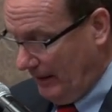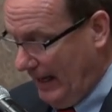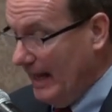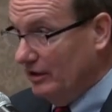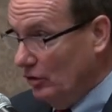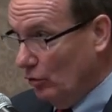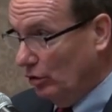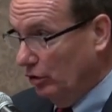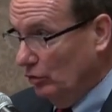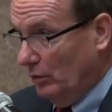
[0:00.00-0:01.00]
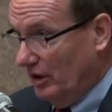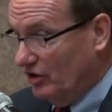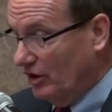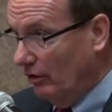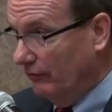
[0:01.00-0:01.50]
had no clue what a
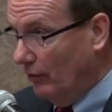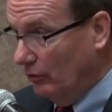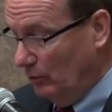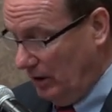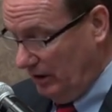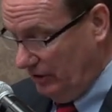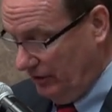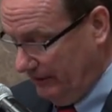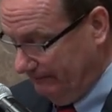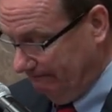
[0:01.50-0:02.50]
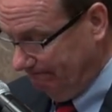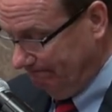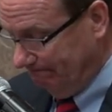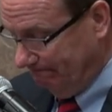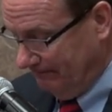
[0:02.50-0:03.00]
cell phone was,
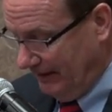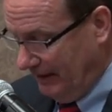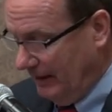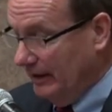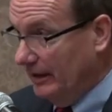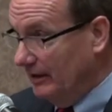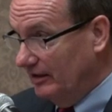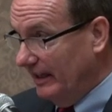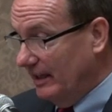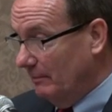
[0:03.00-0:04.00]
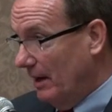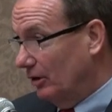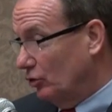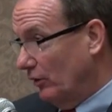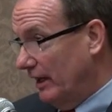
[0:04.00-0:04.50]
didn't think about a
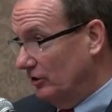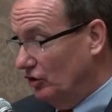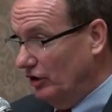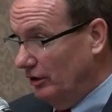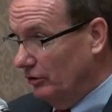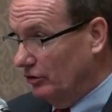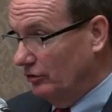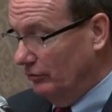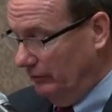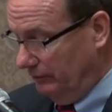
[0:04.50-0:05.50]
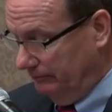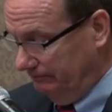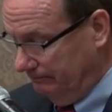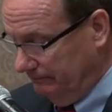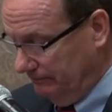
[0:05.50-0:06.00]
transgender student,
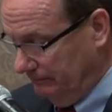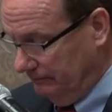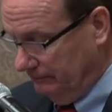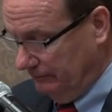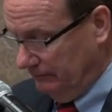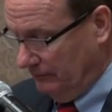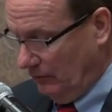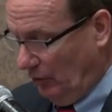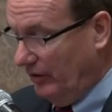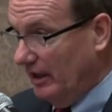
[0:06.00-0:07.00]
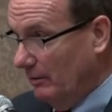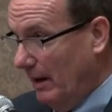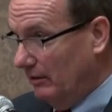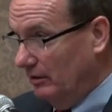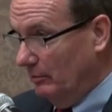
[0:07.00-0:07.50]
or think
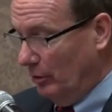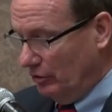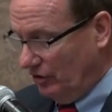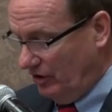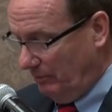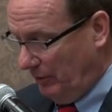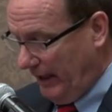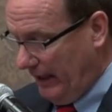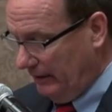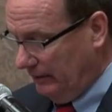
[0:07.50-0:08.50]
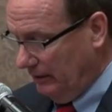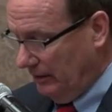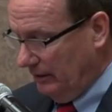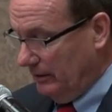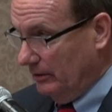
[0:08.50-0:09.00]
about an emergency plan
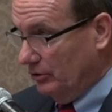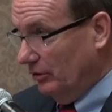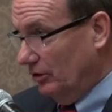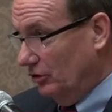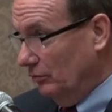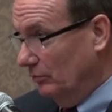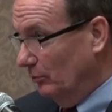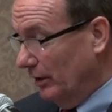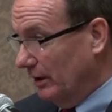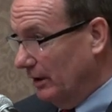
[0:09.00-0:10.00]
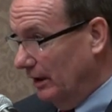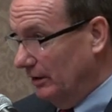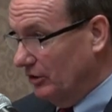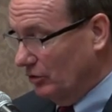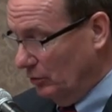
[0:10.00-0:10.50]
should a student bring a gun
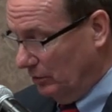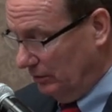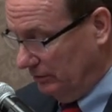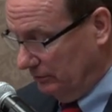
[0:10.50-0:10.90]
to school.